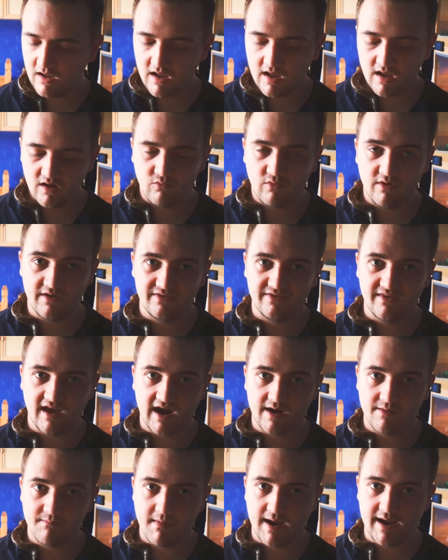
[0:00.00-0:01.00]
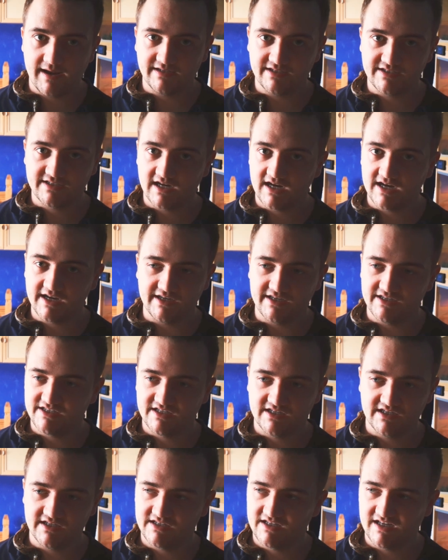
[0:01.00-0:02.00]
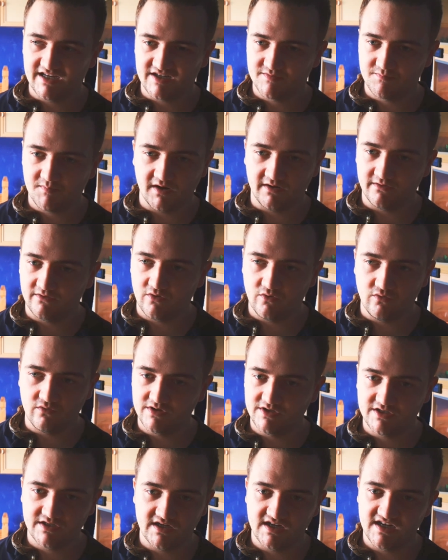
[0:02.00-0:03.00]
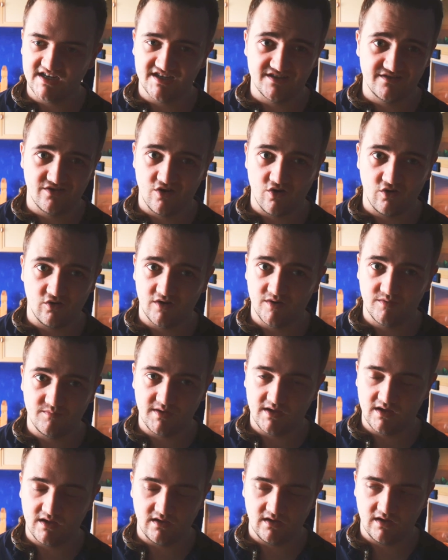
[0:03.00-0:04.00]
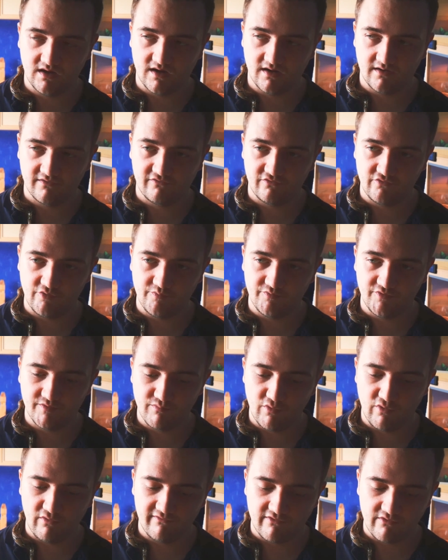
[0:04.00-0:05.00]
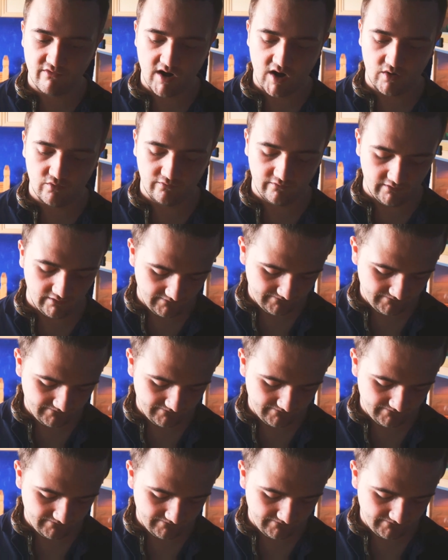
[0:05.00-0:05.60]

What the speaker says: With that immense size, a 6x2 it's not going to be enough room to move around.